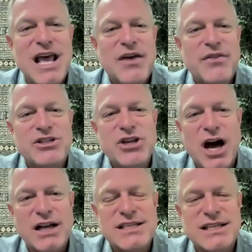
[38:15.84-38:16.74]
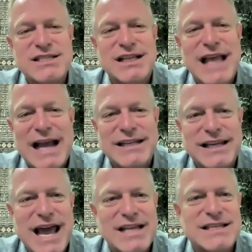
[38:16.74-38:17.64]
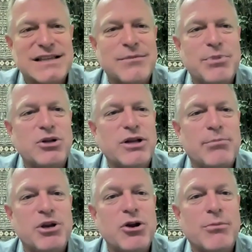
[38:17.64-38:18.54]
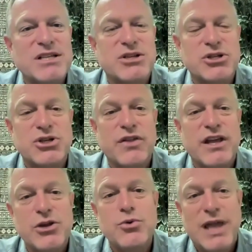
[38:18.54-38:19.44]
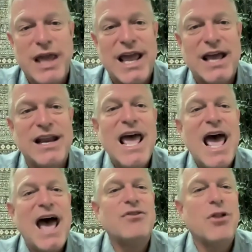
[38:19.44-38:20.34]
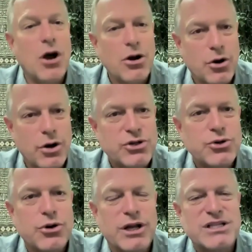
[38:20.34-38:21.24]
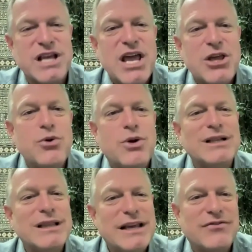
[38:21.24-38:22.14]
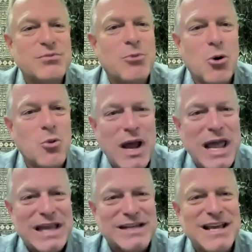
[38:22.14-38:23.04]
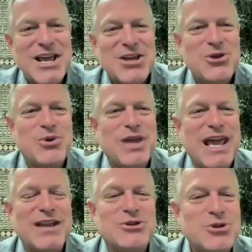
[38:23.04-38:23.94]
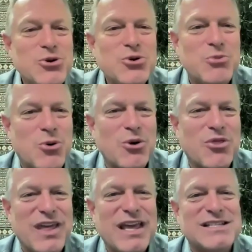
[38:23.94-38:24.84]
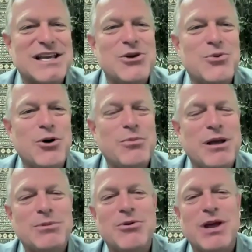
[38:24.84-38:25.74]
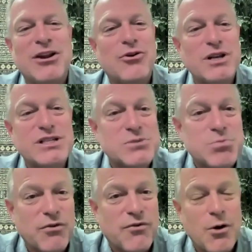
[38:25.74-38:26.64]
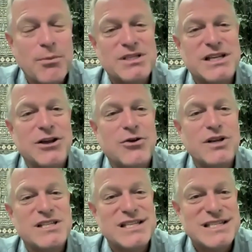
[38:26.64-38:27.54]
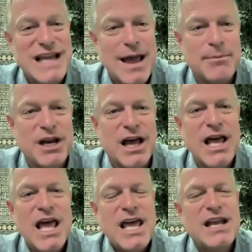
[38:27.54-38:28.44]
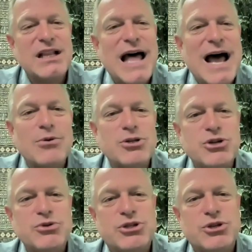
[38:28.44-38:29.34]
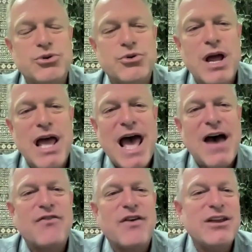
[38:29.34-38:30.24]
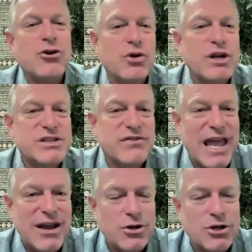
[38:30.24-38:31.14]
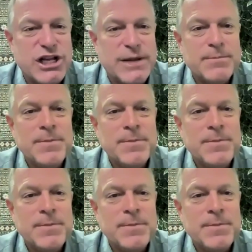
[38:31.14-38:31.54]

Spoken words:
the toxins, the lactic acid that build up in your muscles so that you can have longer endurance. You can lift more weight. You can do more things than you would be able to. It increases performance. It increases stamina. It allows you to have increase of energy.